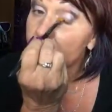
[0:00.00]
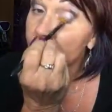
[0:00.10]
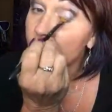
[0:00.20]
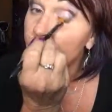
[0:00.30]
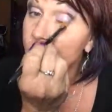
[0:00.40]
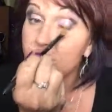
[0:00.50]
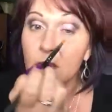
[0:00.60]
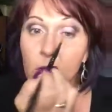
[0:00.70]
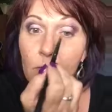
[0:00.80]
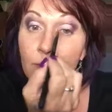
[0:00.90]
I hope y'all
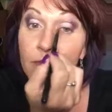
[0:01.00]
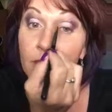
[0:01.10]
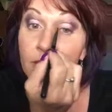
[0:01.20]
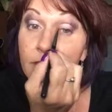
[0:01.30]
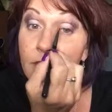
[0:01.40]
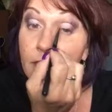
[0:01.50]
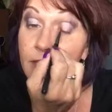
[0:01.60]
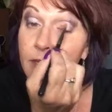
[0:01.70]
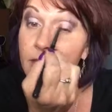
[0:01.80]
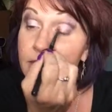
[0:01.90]
know
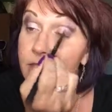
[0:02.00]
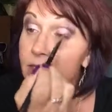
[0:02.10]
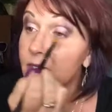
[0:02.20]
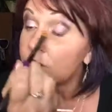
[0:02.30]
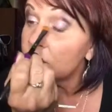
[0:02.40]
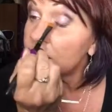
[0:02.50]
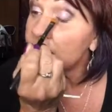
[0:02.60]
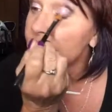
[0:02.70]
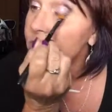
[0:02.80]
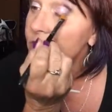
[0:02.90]
that anytime you would
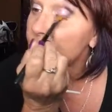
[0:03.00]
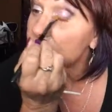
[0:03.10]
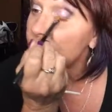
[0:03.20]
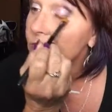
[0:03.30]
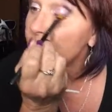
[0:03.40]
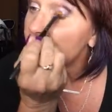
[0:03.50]
like to